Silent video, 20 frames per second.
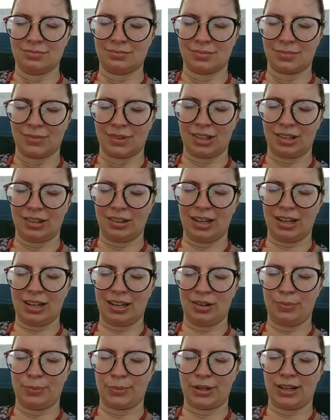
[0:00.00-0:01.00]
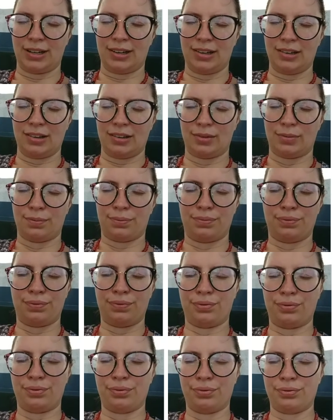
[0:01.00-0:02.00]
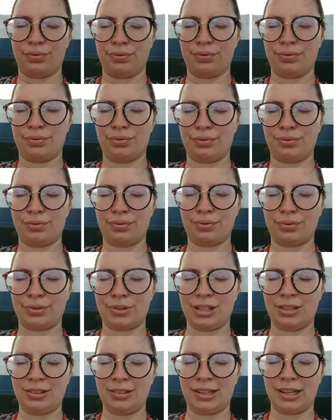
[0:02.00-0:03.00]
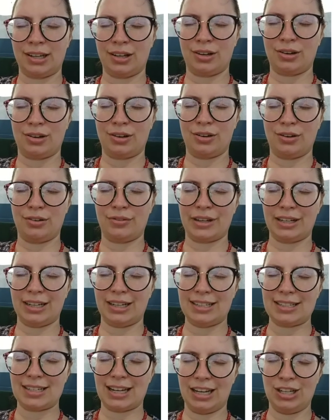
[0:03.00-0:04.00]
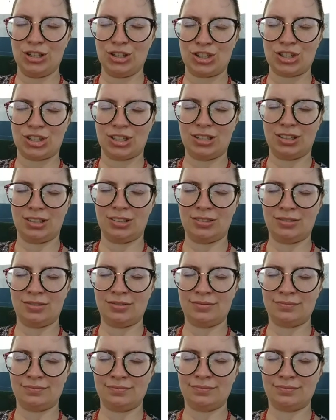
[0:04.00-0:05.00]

And on the out breath, you can let go of any tension.